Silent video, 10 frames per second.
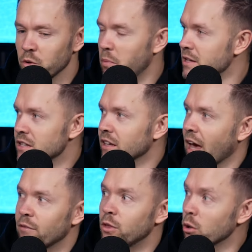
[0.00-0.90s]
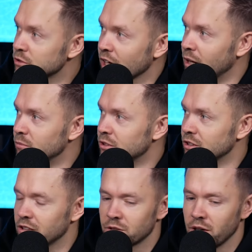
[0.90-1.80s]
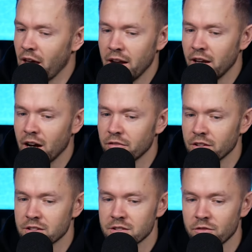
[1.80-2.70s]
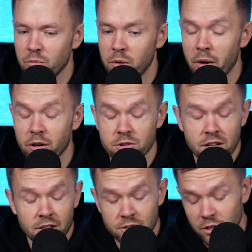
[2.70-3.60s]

You basically have no time to run any offense from Limbago's side.